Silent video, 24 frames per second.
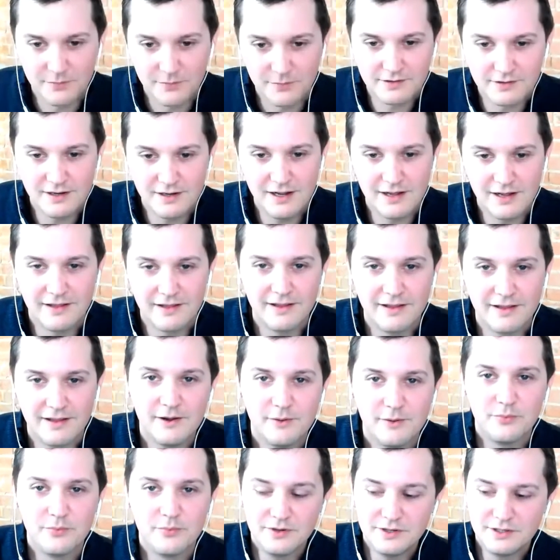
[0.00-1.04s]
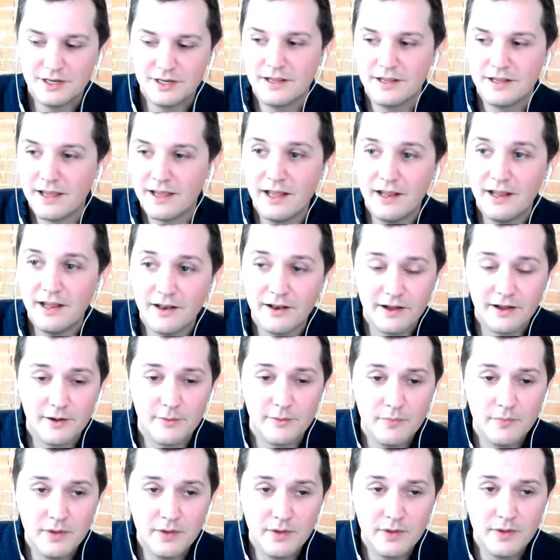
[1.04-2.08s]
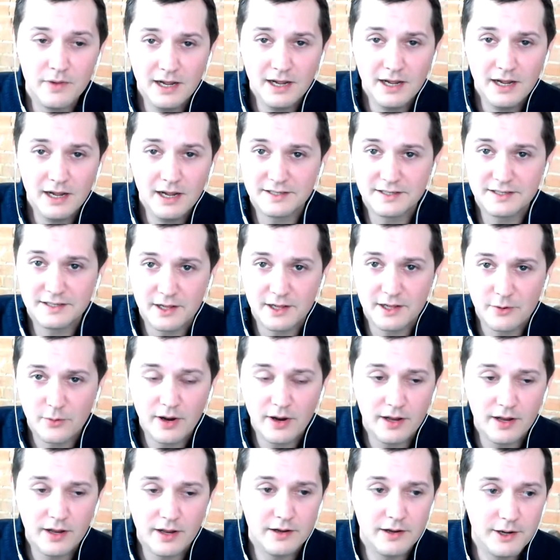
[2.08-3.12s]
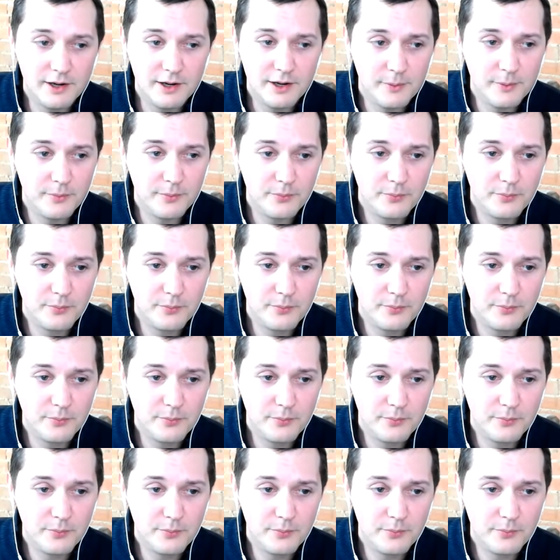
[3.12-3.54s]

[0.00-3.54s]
Yeah, appreciate that, and that's exactly right.